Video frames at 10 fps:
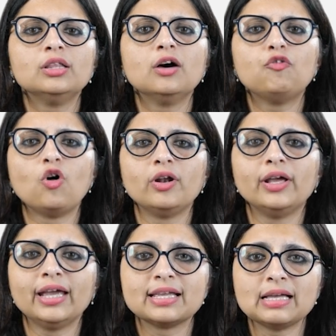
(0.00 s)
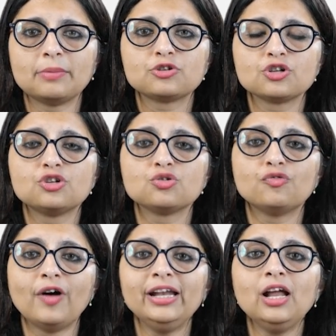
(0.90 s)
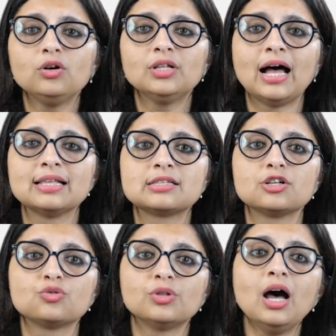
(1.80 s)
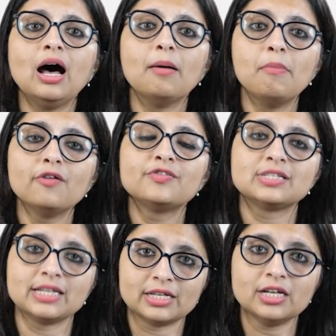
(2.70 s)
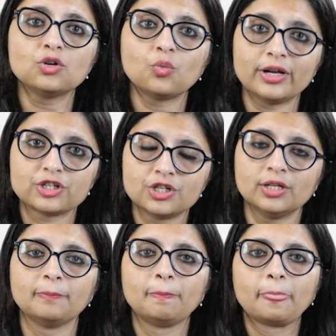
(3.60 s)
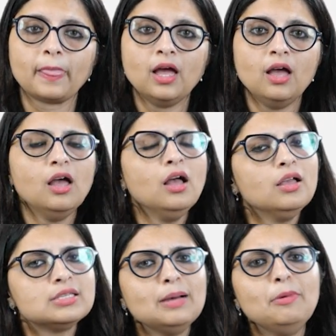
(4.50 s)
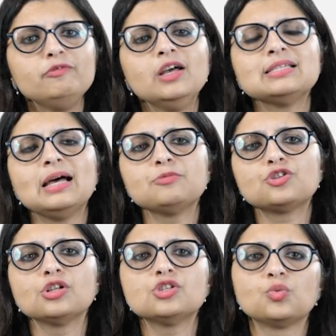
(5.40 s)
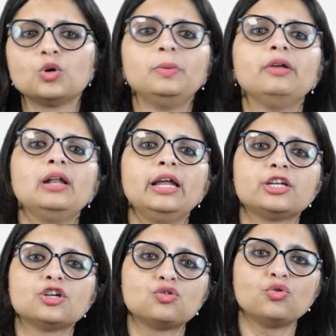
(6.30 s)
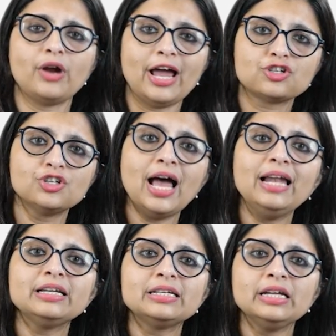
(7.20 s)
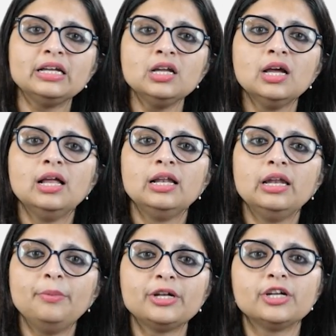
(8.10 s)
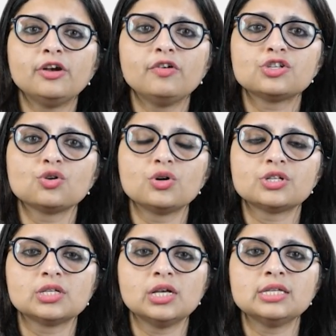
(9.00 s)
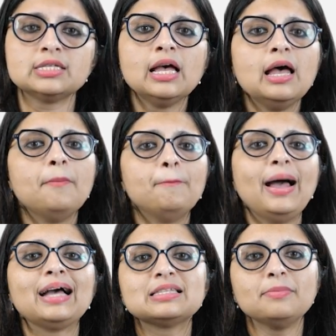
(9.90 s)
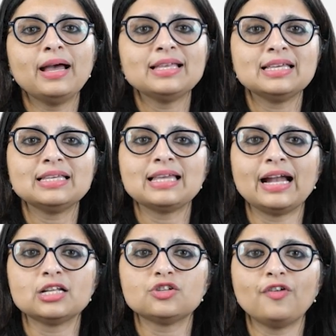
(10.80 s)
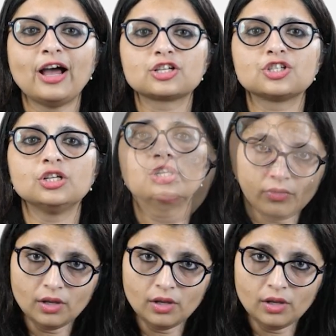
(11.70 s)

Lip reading: the following assumption to find out the answer to the above stated question. Some of the assumptions would be related to rationality, limited resources, maximizing satisfaction.